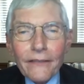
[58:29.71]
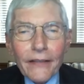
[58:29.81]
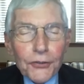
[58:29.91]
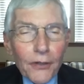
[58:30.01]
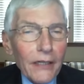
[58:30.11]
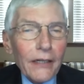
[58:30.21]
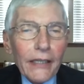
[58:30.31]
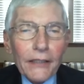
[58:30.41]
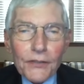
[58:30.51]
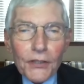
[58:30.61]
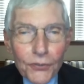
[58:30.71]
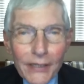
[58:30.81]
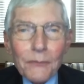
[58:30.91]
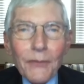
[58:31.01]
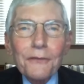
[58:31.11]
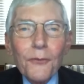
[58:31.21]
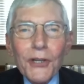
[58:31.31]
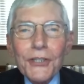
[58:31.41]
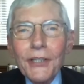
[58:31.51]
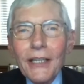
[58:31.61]
that Trinity is extremely
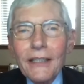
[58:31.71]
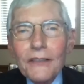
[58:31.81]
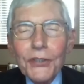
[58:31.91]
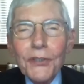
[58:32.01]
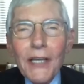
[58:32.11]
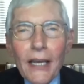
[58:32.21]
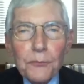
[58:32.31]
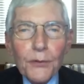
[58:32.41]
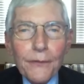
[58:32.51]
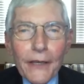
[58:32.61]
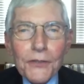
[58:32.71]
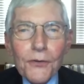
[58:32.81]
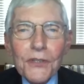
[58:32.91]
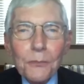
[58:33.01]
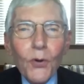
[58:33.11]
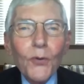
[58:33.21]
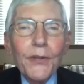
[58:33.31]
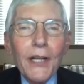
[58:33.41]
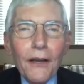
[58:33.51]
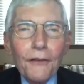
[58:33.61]
fortunate to have Professor
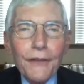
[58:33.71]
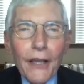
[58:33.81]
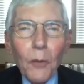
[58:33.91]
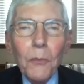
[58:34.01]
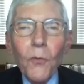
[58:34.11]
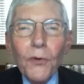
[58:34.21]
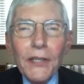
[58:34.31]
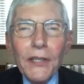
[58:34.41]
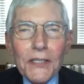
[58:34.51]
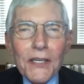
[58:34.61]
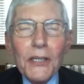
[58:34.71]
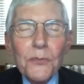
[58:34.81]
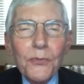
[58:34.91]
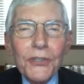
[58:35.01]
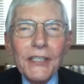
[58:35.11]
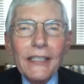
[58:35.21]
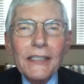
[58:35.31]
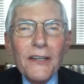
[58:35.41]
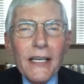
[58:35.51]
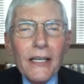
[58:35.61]
Sepulveda available with his
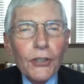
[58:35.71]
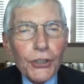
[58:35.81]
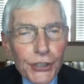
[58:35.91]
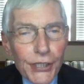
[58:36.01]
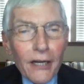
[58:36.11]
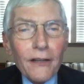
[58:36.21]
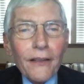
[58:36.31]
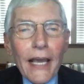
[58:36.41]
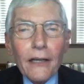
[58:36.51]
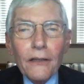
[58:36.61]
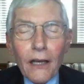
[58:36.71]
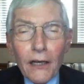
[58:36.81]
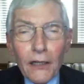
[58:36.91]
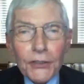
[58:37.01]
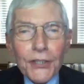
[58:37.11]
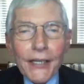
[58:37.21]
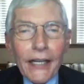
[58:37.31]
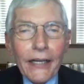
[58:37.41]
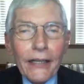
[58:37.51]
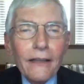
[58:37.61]
expertise to share that
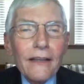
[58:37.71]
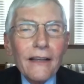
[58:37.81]
understanding